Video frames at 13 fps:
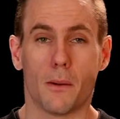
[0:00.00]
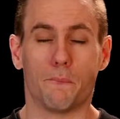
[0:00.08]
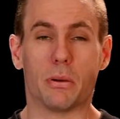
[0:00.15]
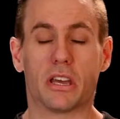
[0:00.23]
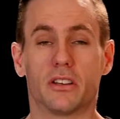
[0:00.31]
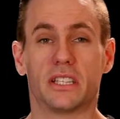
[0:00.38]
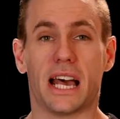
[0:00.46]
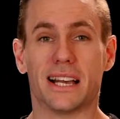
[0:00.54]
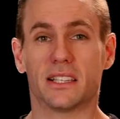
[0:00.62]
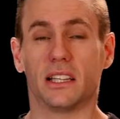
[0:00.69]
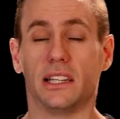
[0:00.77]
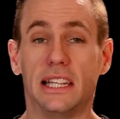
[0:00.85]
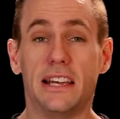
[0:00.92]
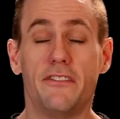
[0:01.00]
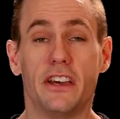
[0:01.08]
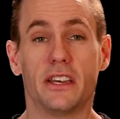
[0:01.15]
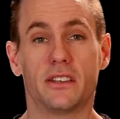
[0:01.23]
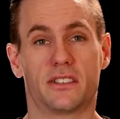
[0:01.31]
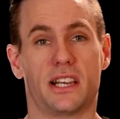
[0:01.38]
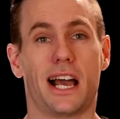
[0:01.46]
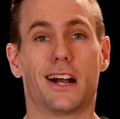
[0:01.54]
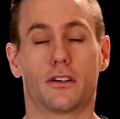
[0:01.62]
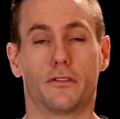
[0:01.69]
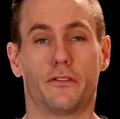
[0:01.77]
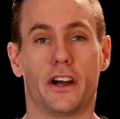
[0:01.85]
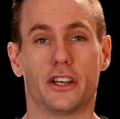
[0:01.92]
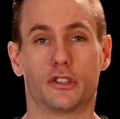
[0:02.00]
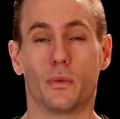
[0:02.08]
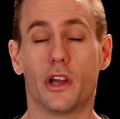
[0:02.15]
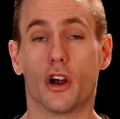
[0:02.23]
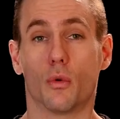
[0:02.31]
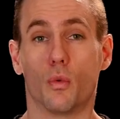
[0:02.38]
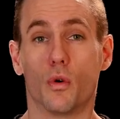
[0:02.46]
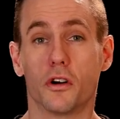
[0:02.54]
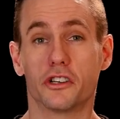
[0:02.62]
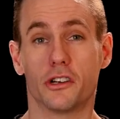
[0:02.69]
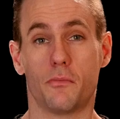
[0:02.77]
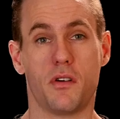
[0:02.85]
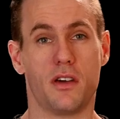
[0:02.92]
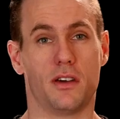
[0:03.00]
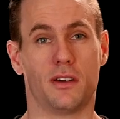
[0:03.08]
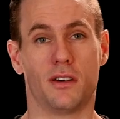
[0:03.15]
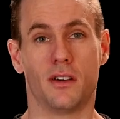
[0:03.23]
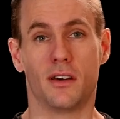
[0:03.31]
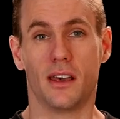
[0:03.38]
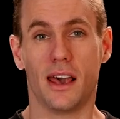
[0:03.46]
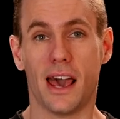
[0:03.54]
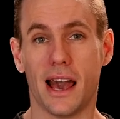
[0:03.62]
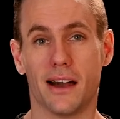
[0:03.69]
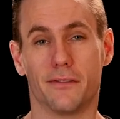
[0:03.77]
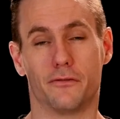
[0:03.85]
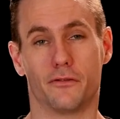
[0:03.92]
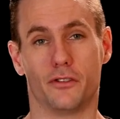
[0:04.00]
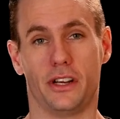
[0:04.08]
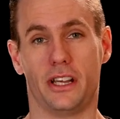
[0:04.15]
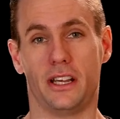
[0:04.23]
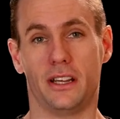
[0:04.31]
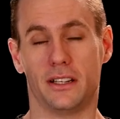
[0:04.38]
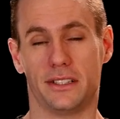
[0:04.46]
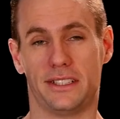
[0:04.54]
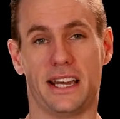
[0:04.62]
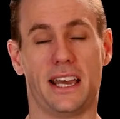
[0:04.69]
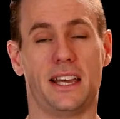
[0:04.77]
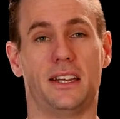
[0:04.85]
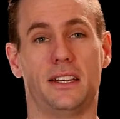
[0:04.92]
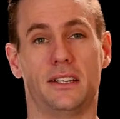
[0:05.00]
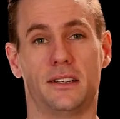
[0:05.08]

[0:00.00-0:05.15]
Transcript: Because as a living sacrifice, we are worshiping every day.